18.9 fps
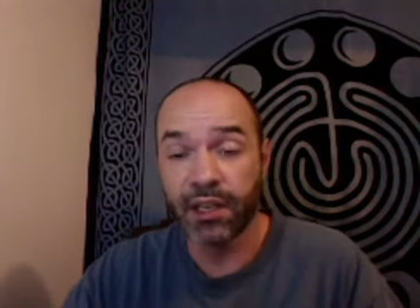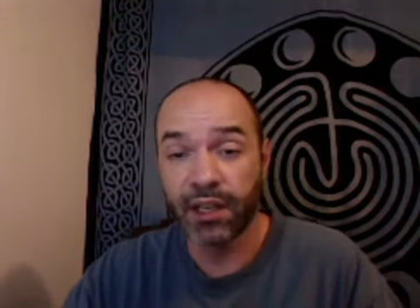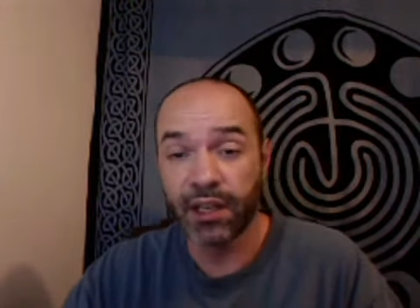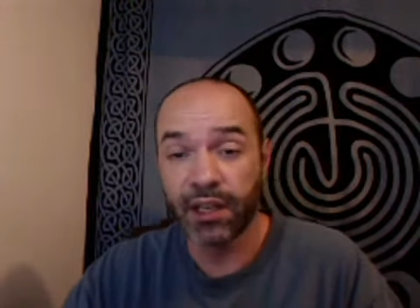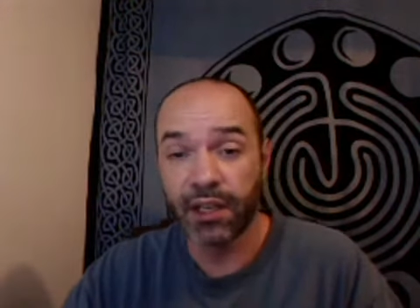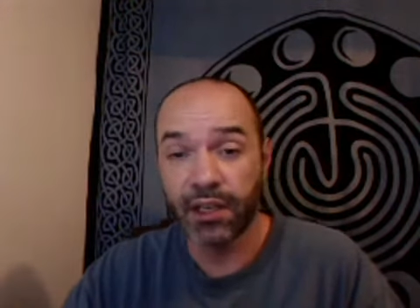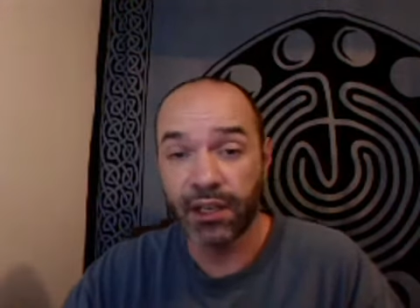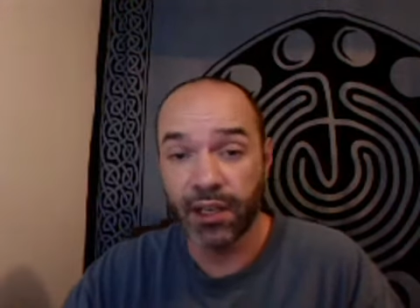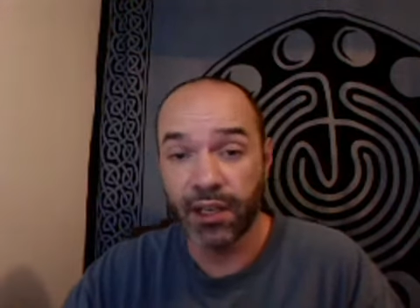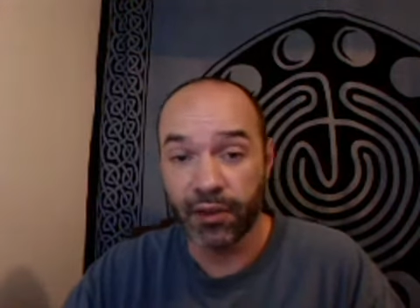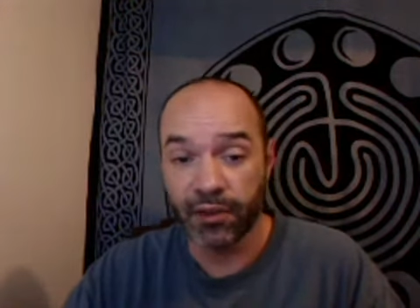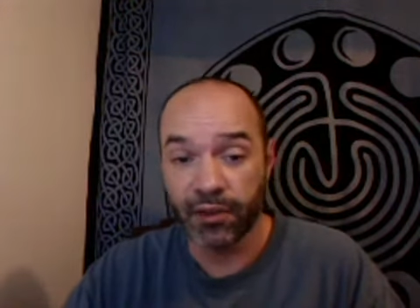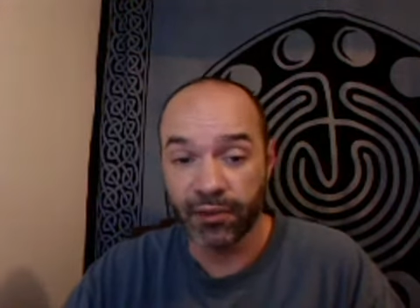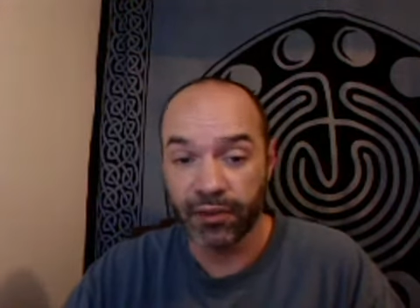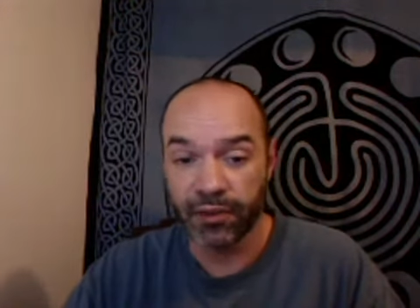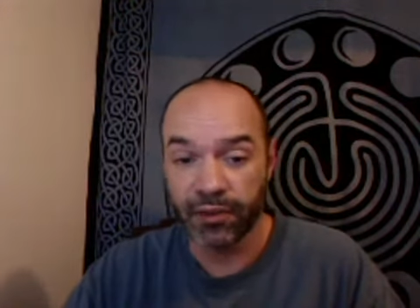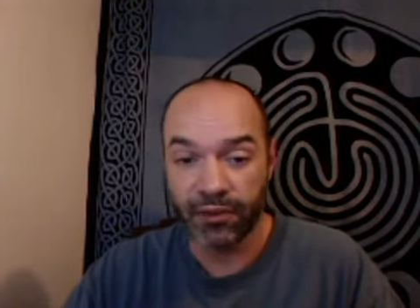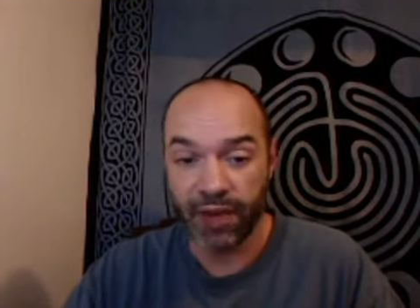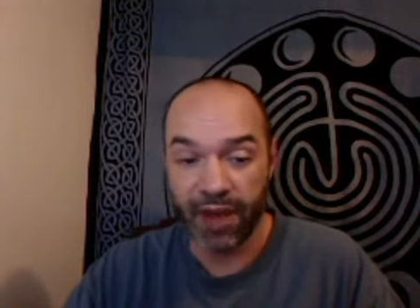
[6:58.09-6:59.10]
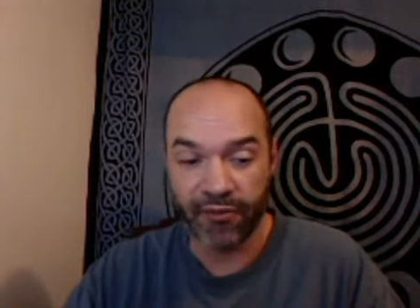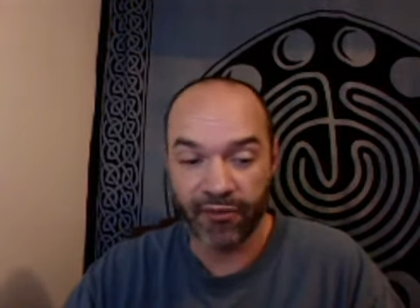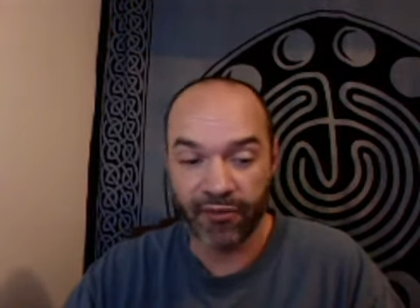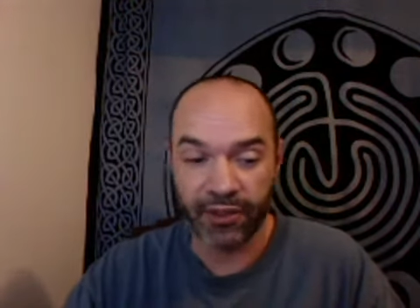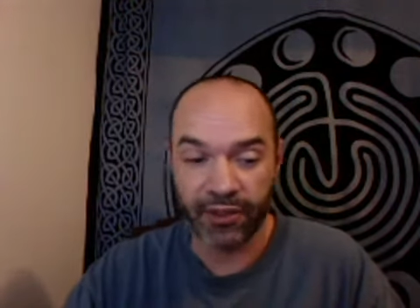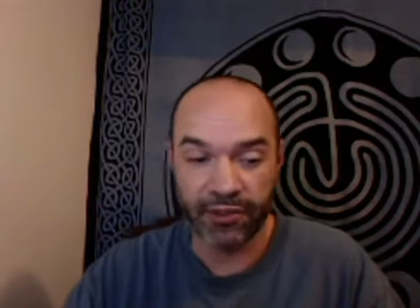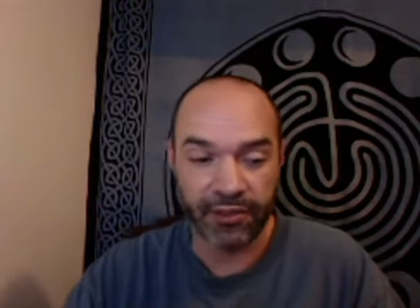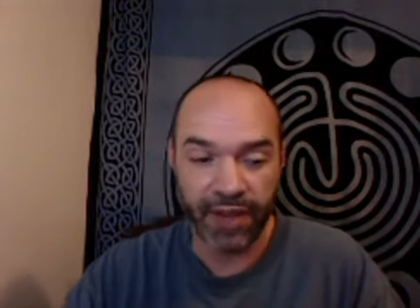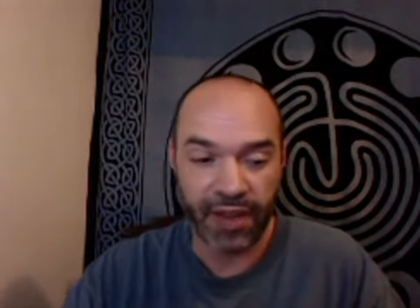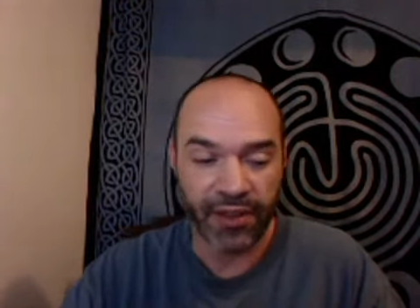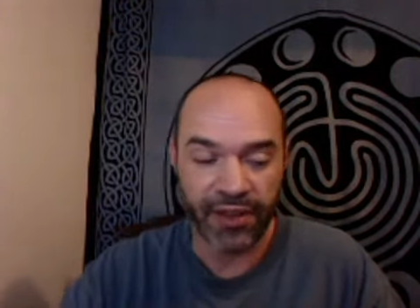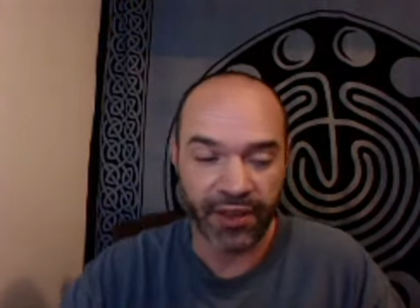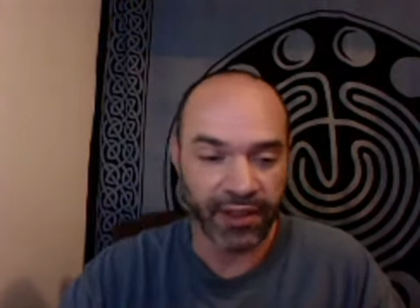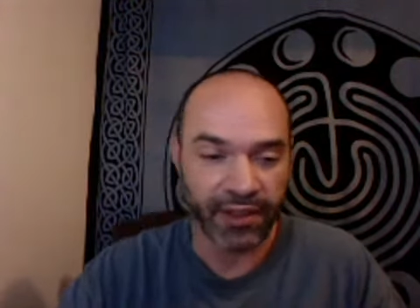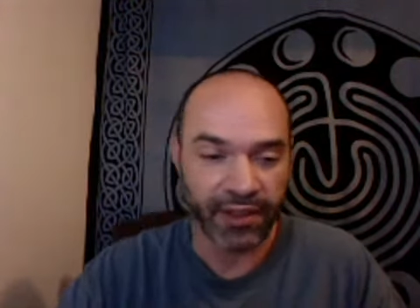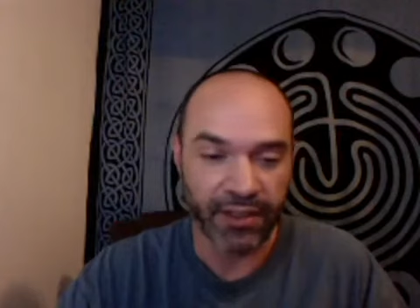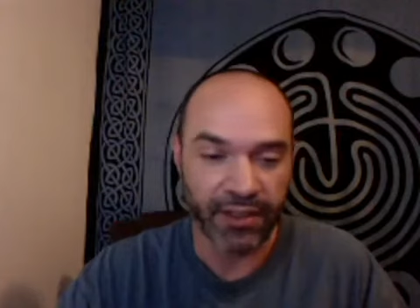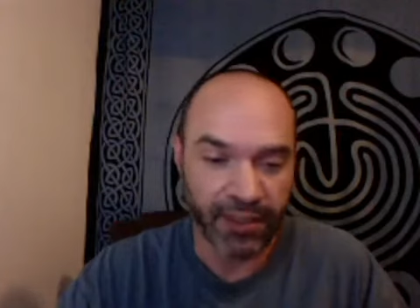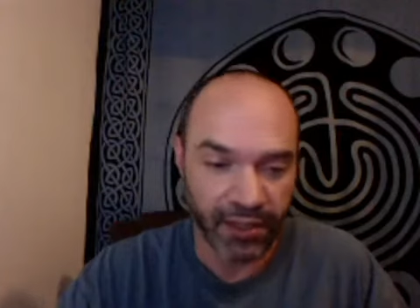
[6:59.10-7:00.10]
You have nothing
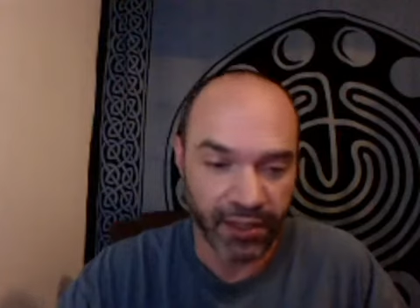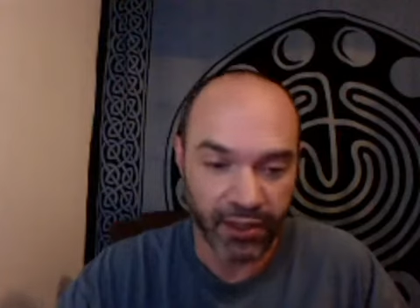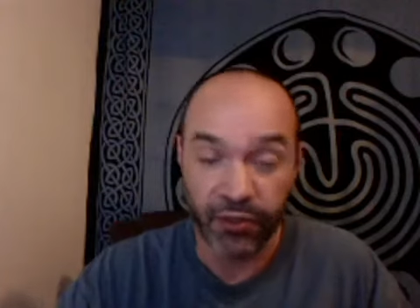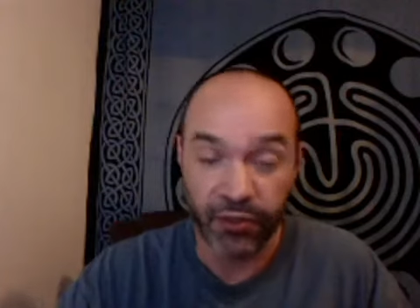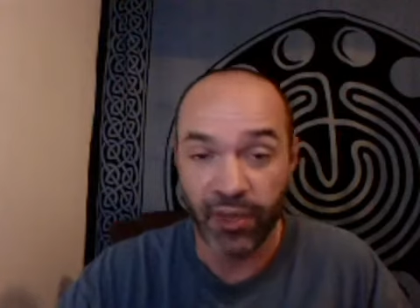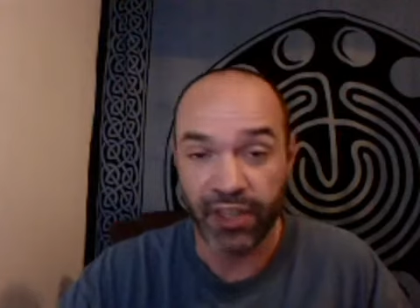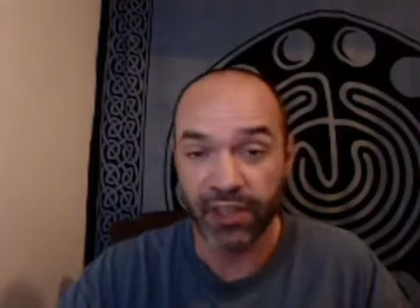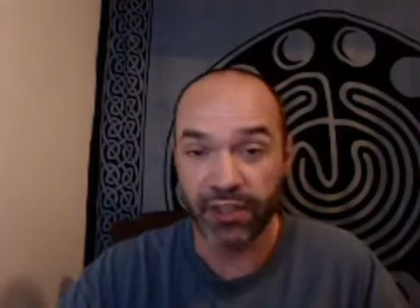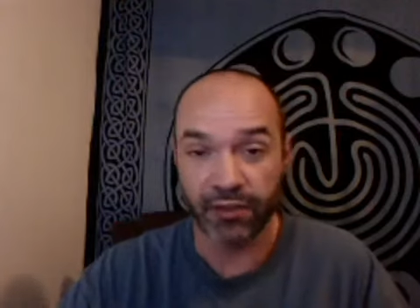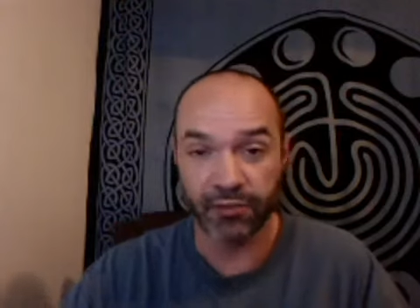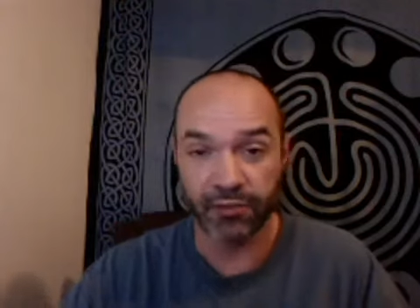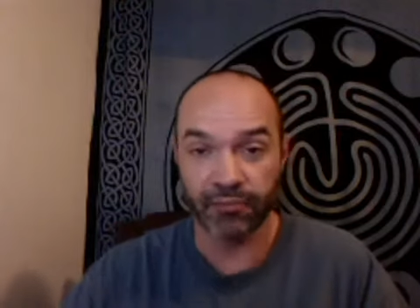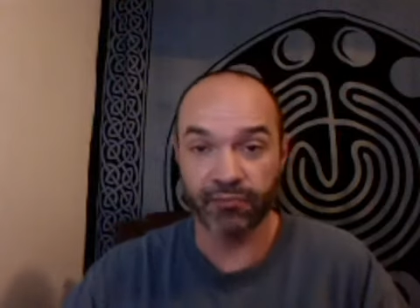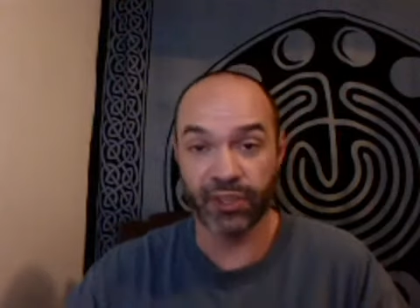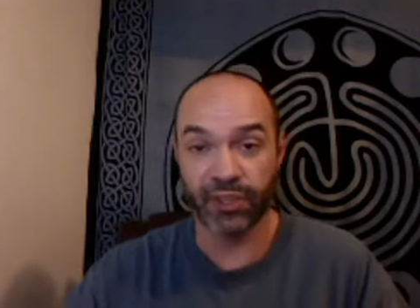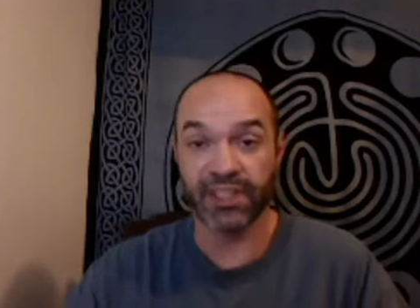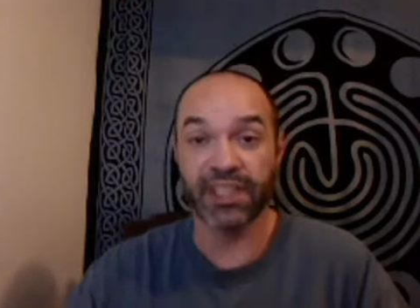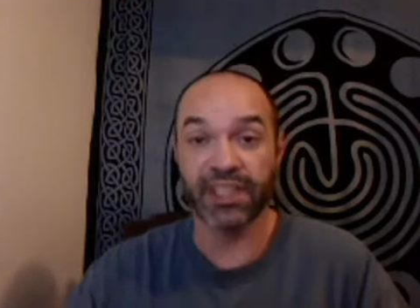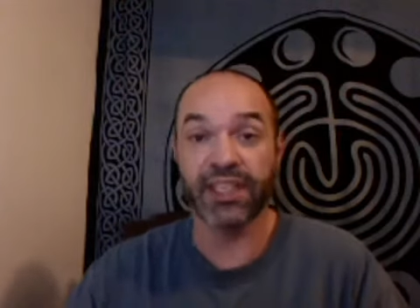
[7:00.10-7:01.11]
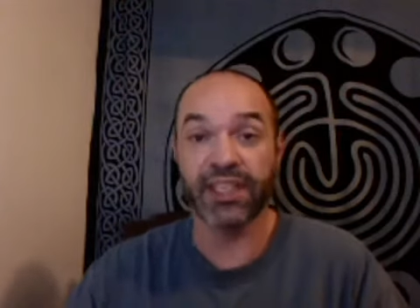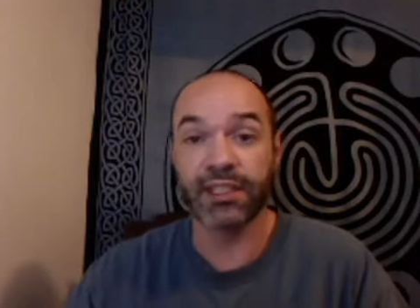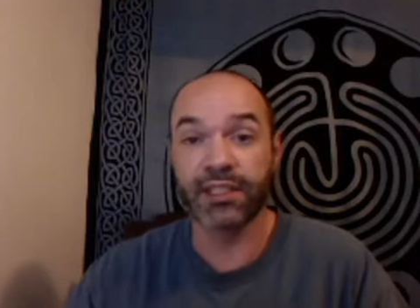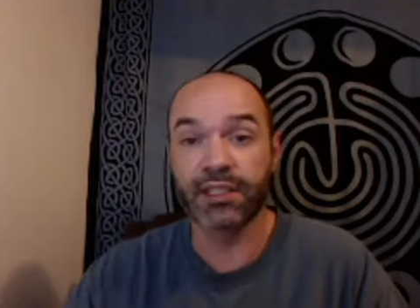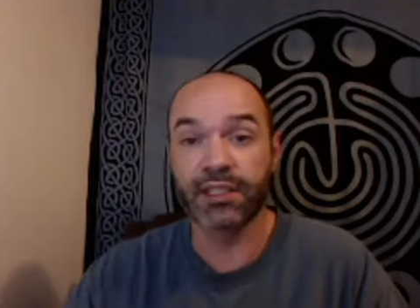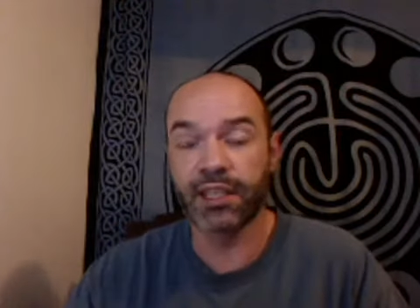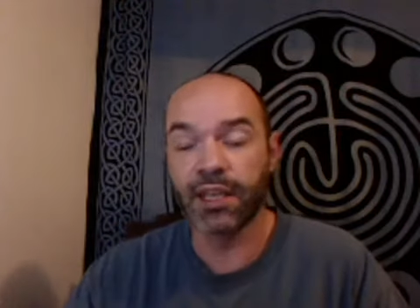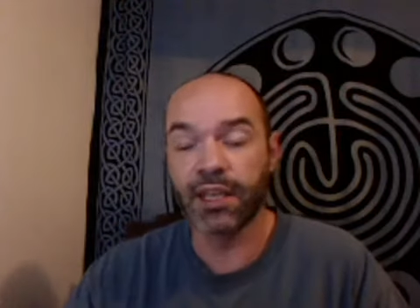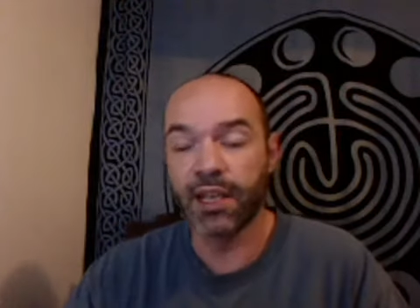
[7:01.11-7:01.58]
to do but you release.